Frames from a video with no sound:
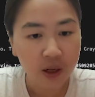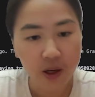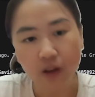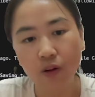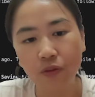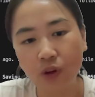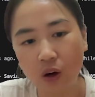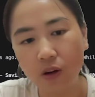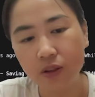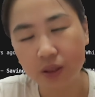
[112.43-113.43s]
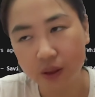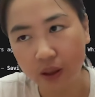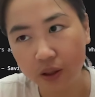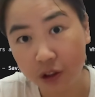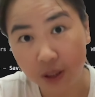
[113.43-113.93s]
and of course
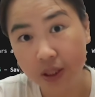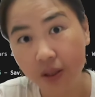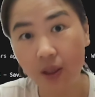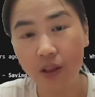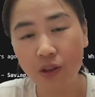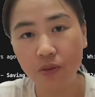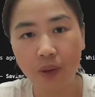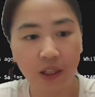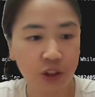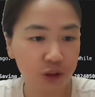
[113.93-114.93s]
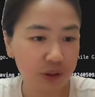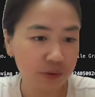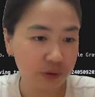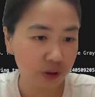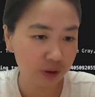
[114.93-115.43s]
translate into Mandarin
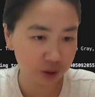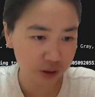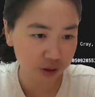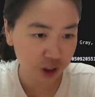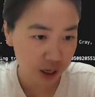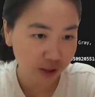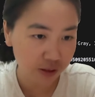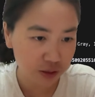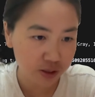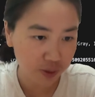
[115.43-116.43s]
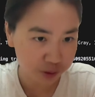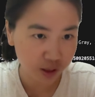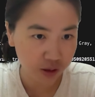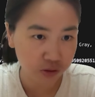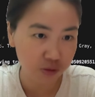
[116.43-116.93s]
for the Chinese
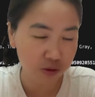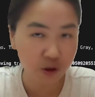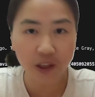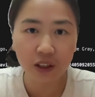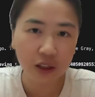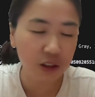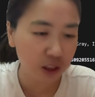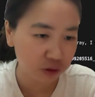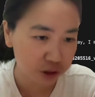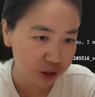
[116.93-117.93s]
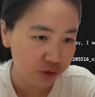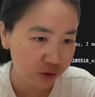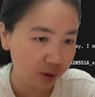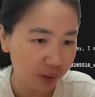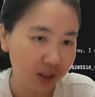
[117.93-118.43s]
subtitles or any other languages
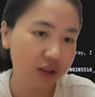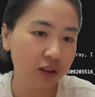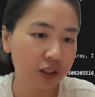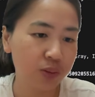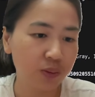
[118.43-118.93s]
for the matter as